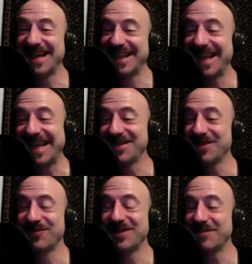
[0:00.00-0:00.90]
of like hits her
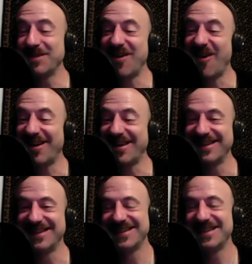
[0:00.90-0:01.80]
wrist pretty hard.
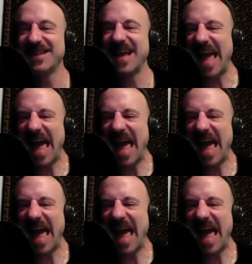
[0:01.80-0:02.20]
Real She's hard. Like,